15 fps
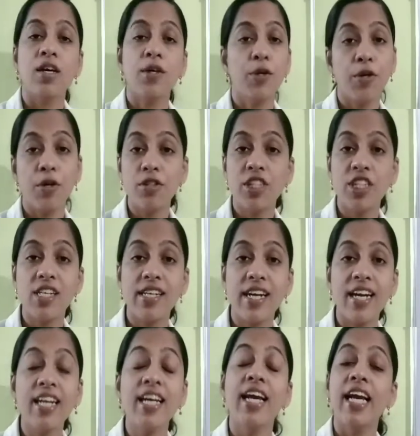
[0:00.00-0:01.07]
You know
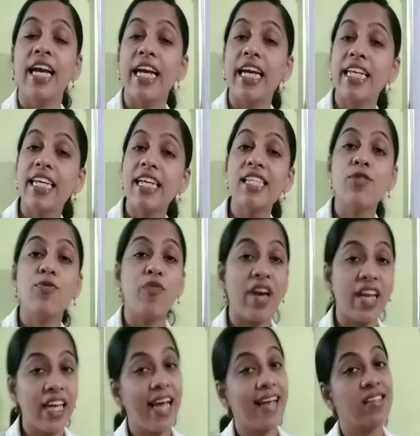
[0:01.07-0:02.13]
children, it is
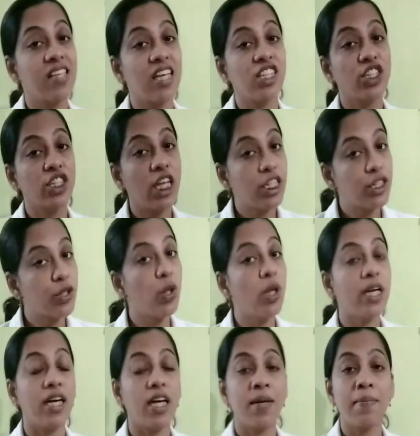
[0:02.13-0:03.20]
very essential to
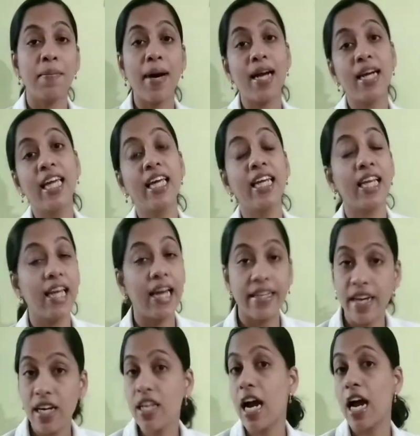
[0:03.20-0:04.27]
learn money
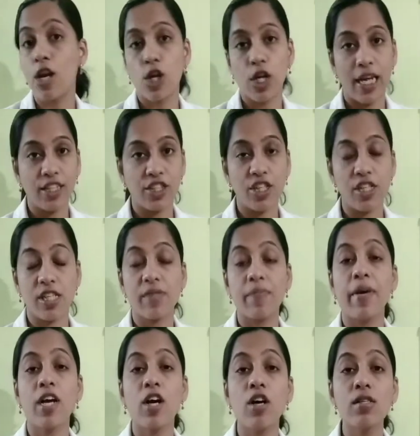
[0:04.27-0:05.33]
related calculations
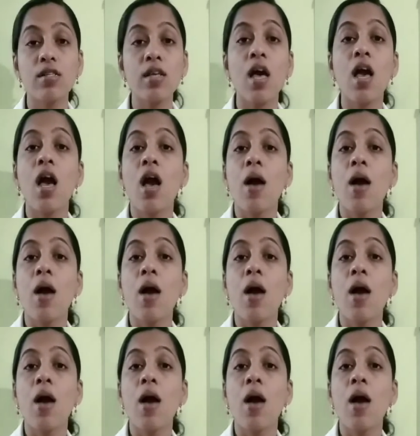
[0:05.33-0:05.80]
because